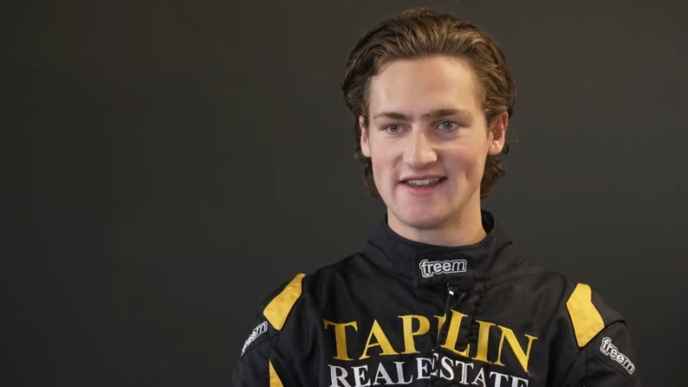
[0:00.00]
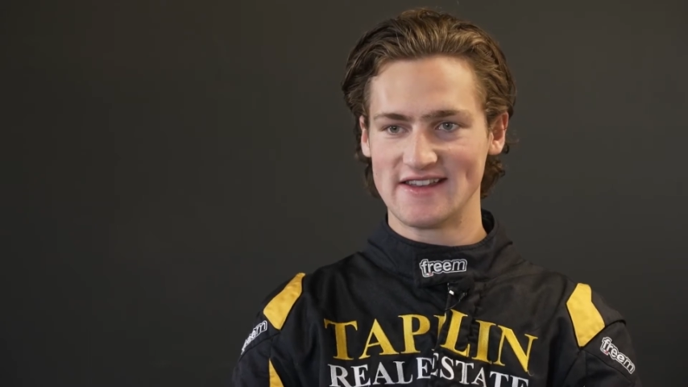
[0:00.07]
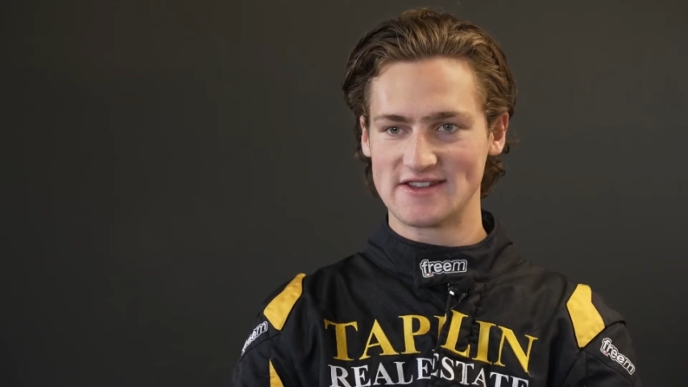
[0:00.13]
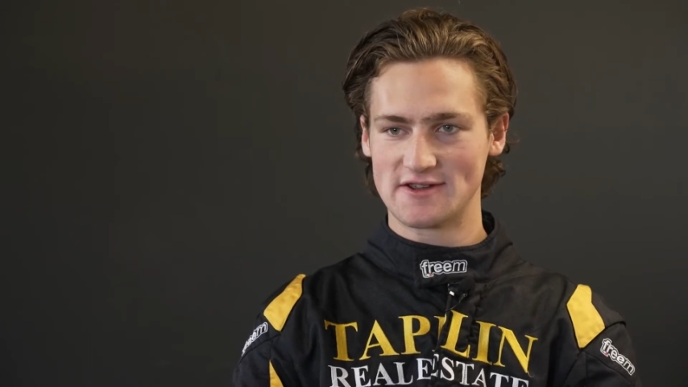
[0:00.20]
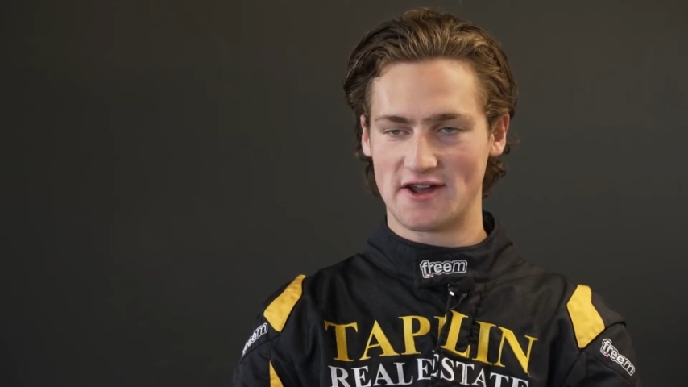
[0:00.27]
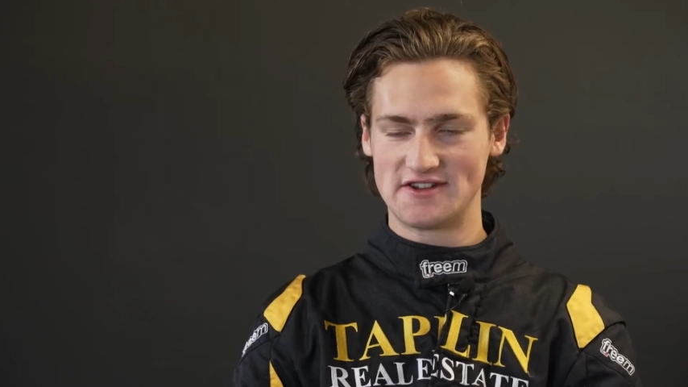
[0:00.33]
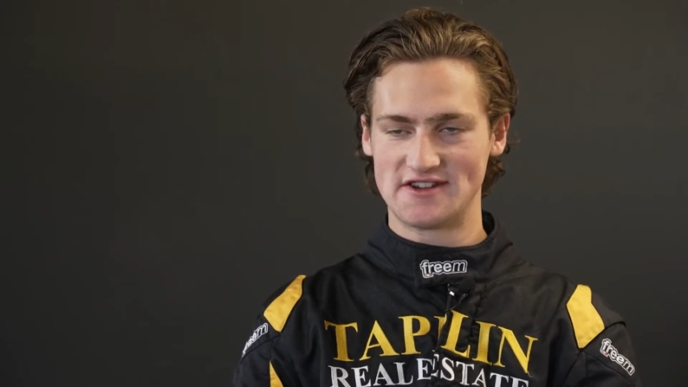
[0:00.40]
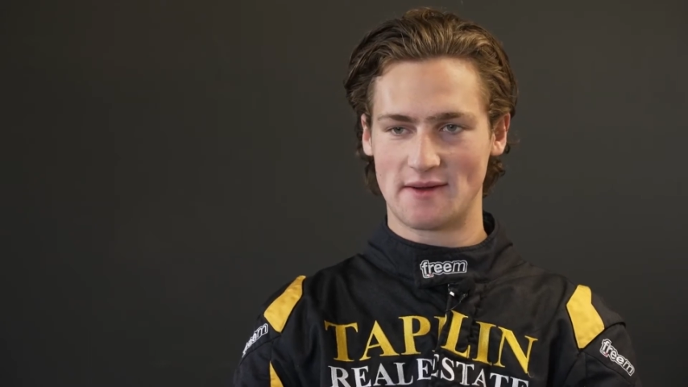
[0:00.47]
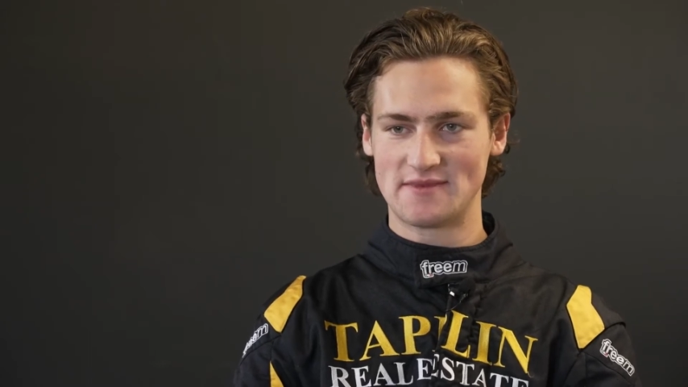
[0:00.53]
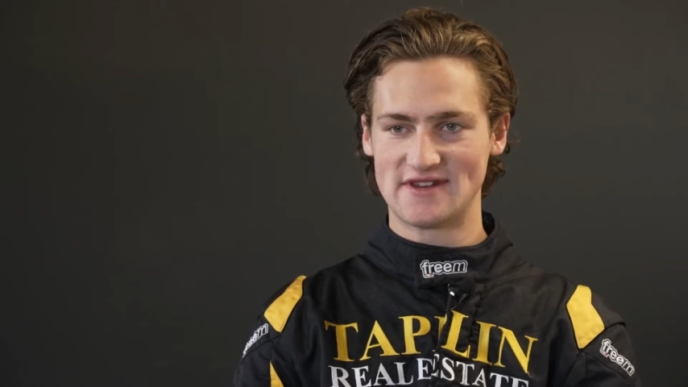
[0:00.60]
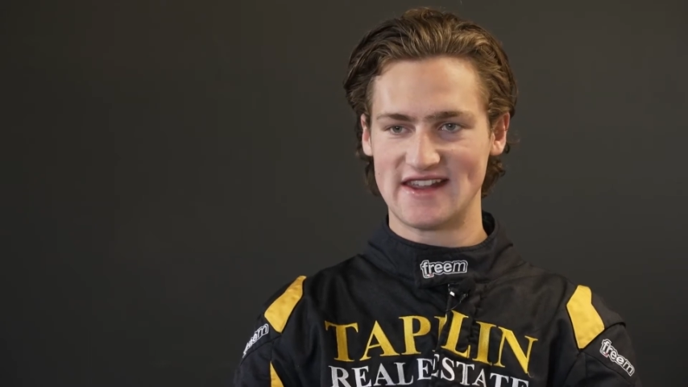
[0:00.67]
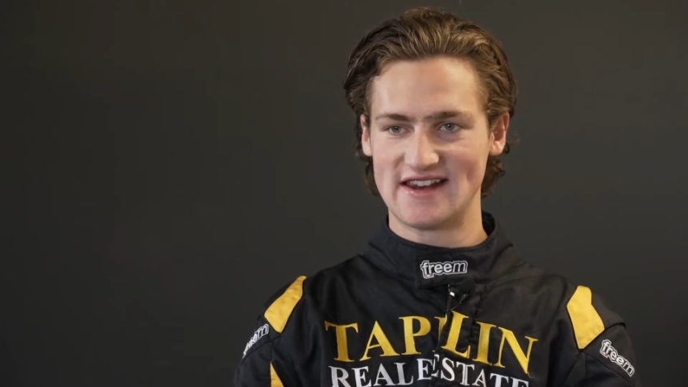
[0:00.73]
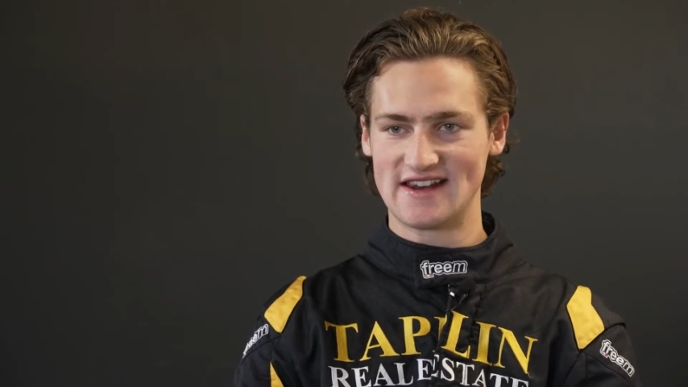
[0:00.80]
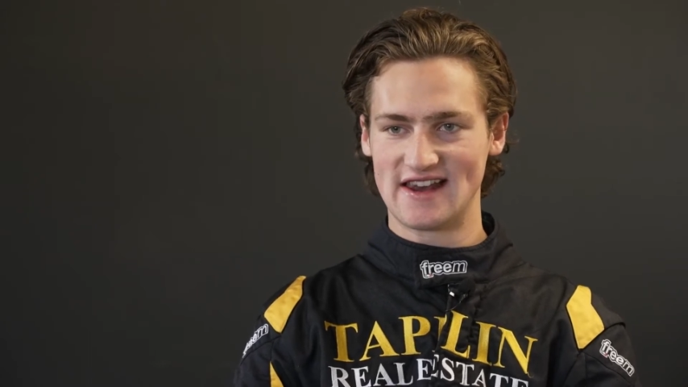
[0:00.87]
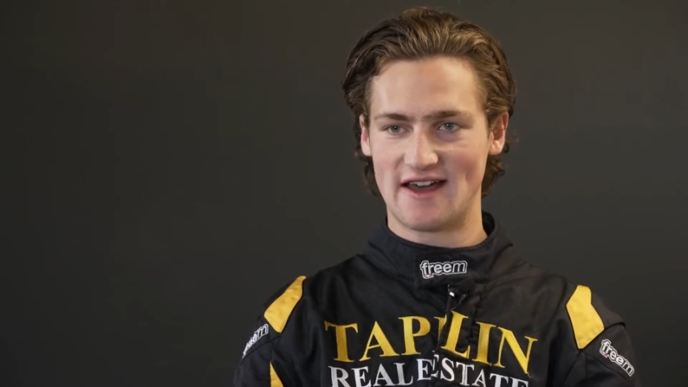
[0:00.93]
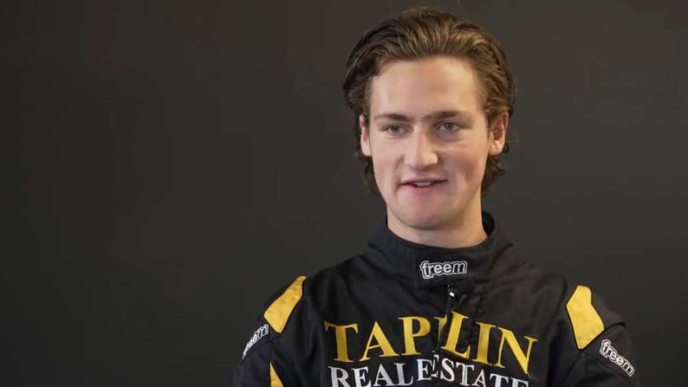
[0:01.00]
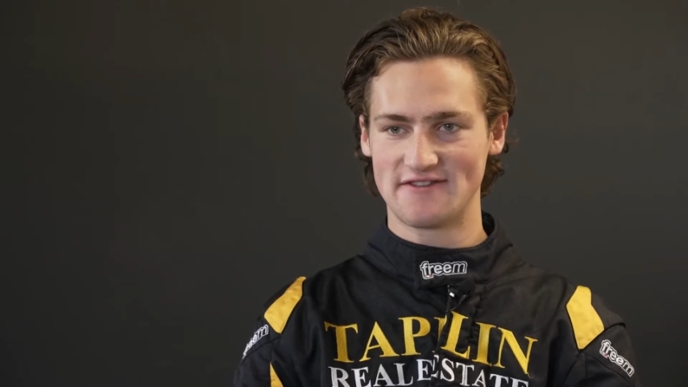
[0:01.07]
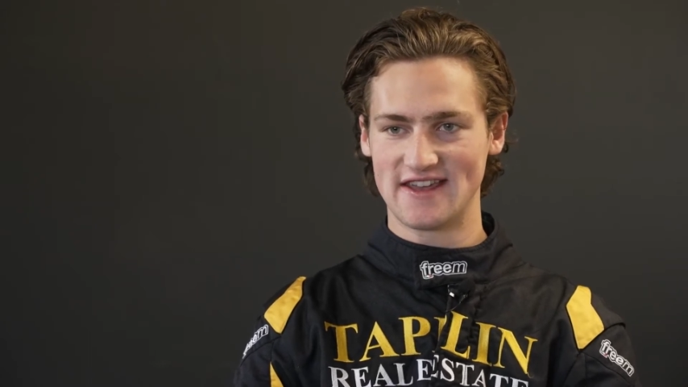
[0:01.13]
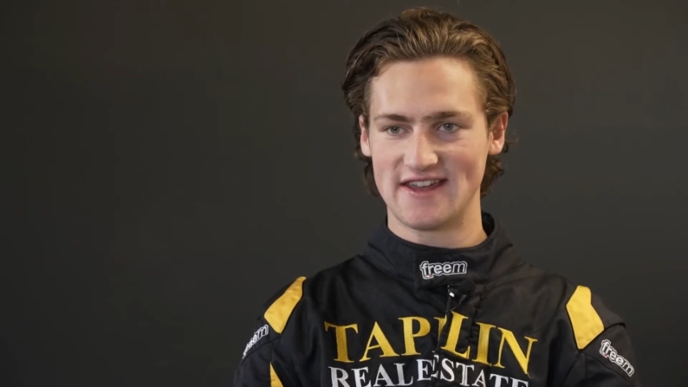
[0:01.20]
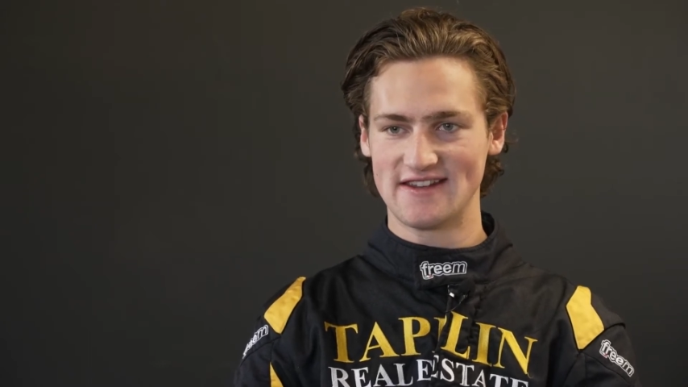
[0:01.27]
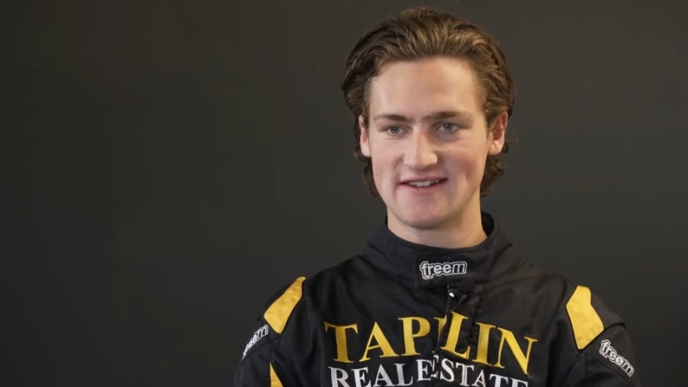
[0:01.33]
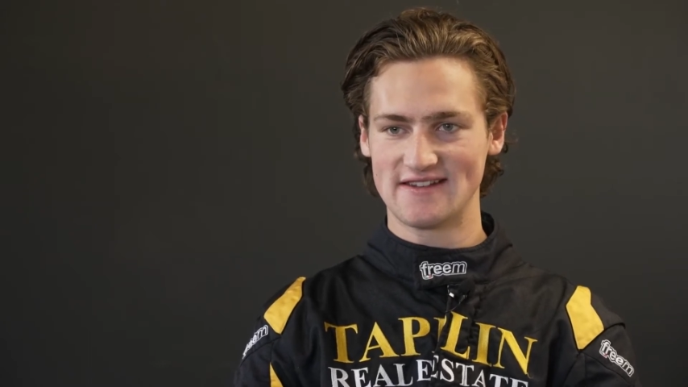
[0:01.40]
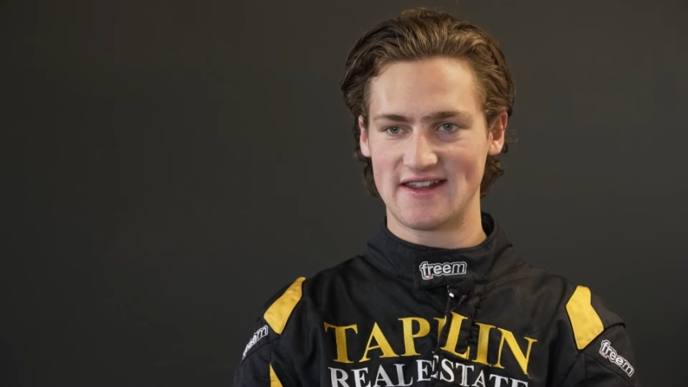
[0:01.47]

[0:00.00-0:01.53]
So I jumped in, loved it,